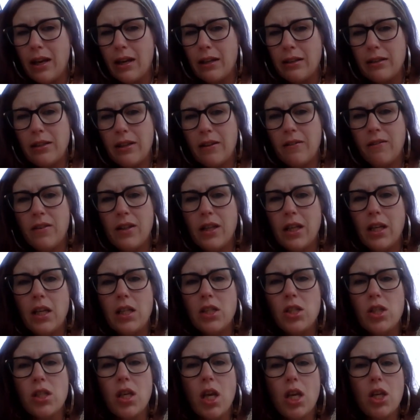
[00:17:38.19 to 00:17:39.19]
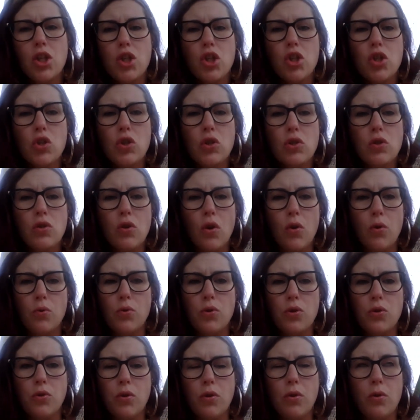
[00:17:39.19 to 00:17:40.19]
activities. So
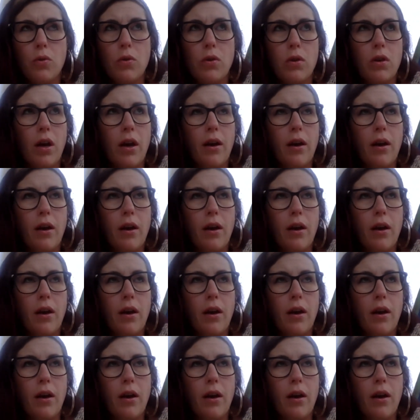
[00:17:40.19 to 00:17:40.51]
true.